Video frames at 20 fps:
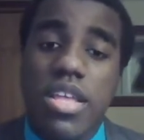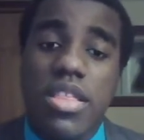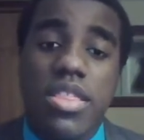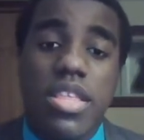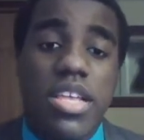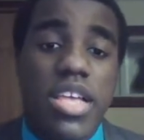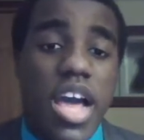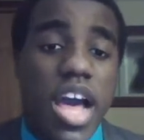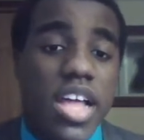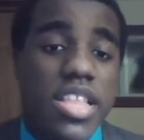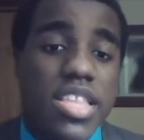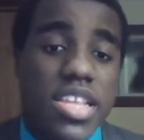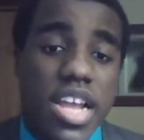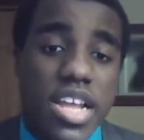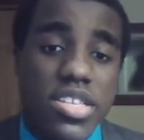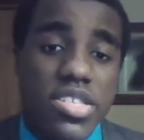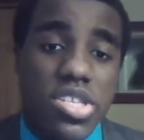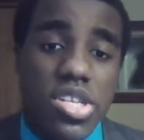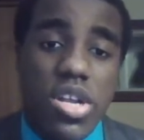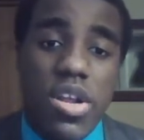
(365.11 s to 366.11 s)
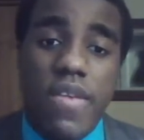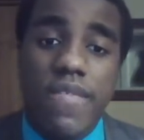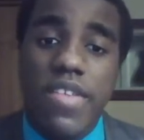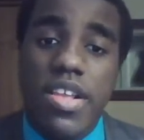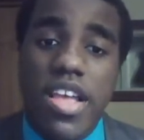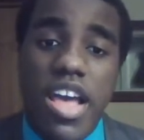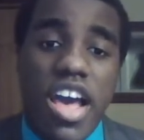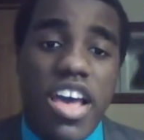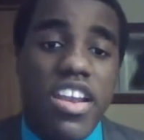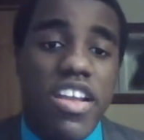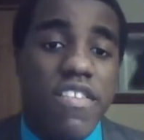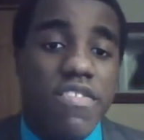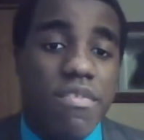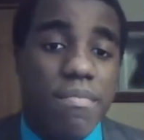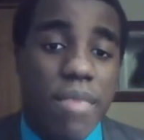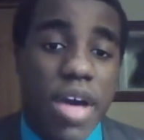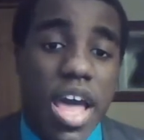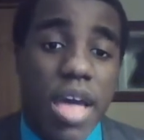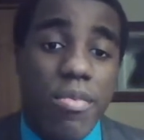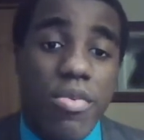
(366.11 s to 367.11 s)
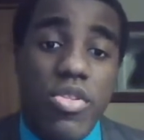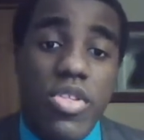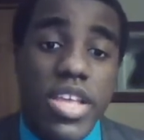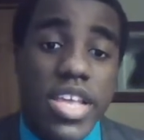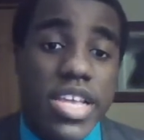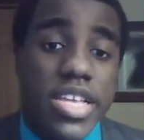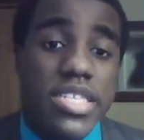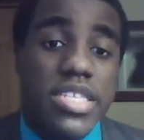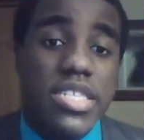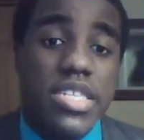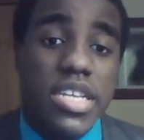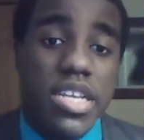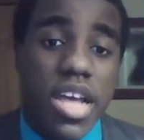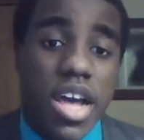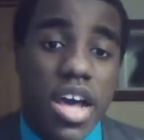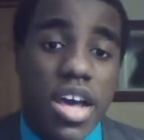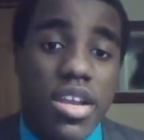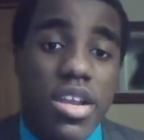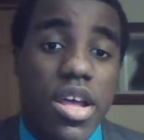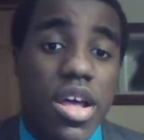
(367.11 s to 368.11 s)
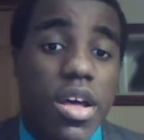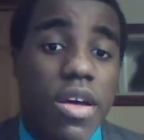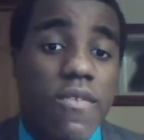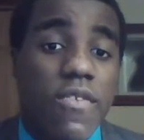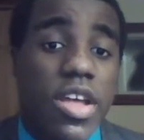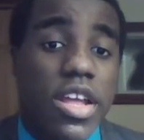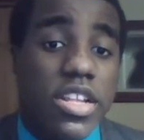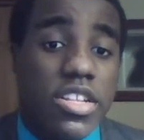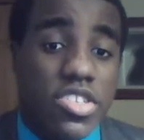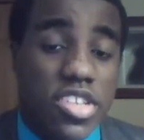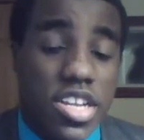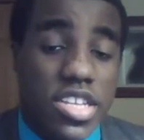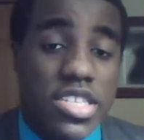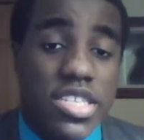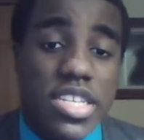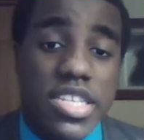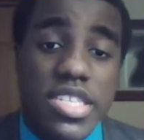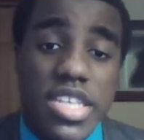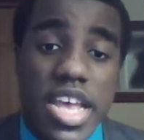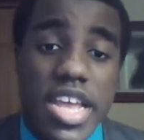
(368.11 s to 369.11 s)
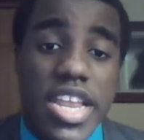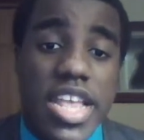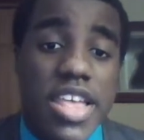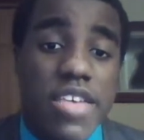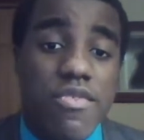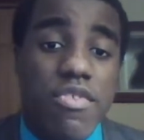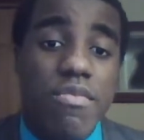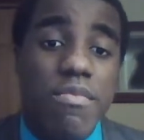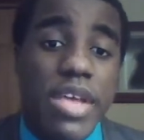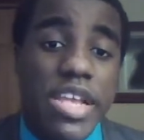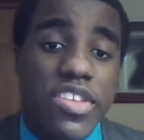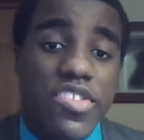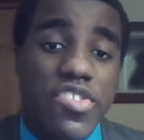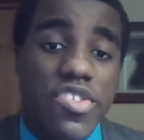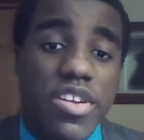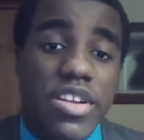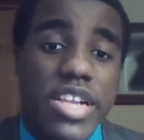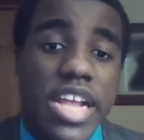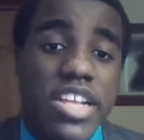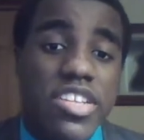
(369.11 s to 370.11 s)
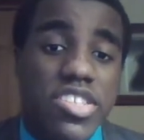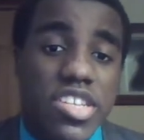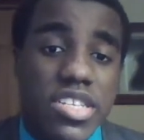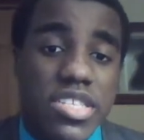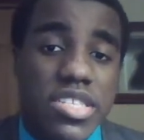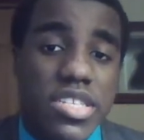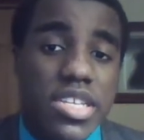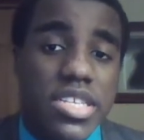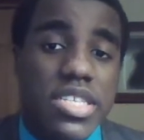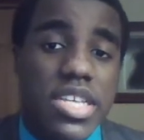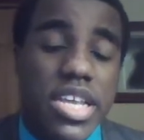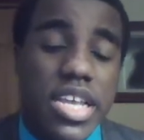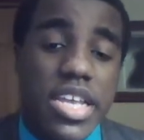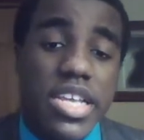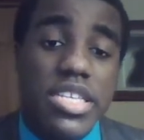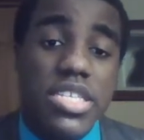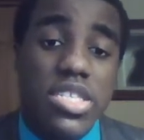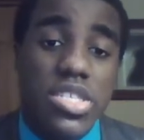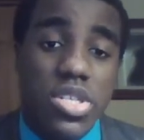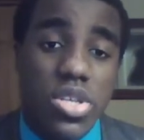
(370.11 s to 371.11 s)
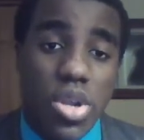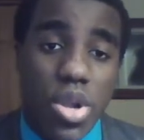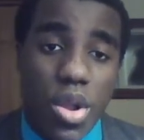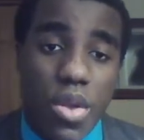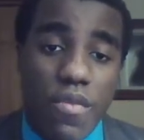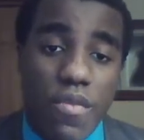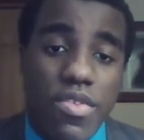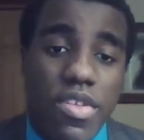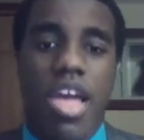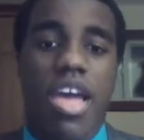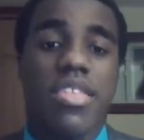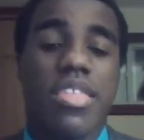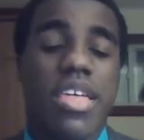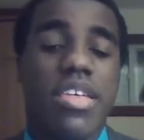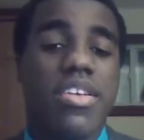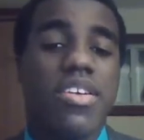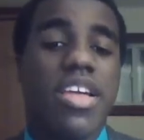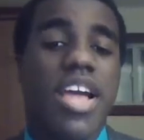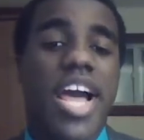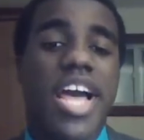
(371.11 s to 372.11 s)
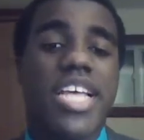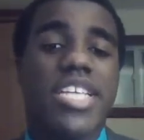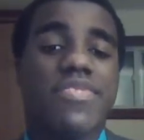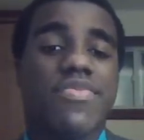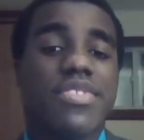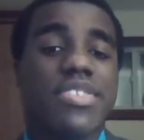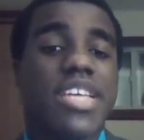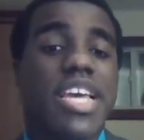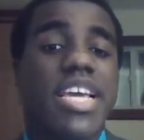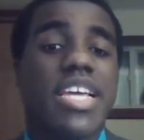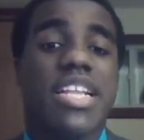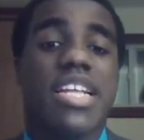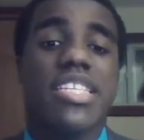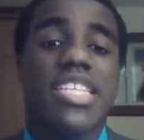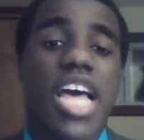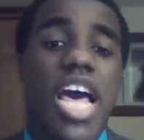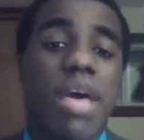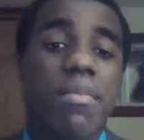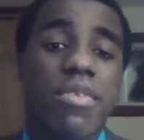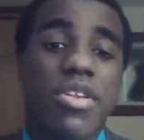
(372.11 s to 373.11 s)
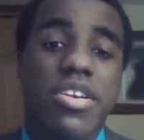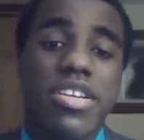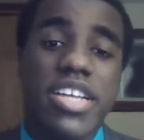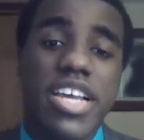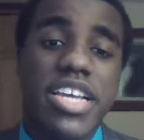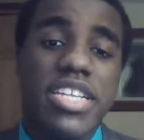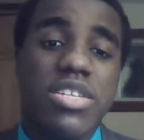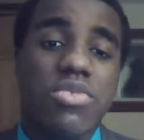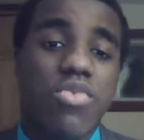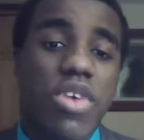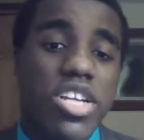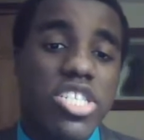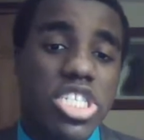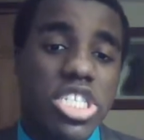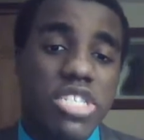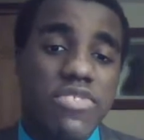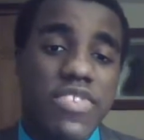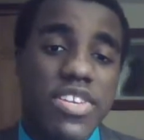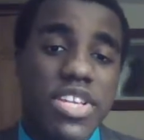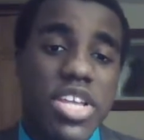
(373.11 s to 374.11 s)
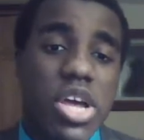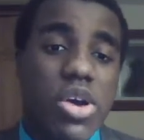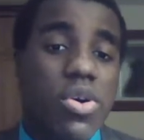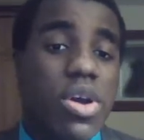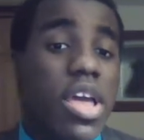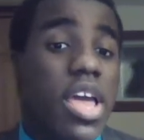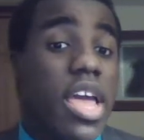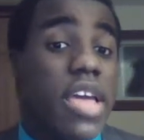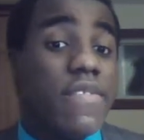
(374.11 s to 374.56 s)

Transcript: The God that I serve, the God of the Bible, is the God of justice, and he will make sure that justice is served. I thank you guys for taking the time in your day to watch this video.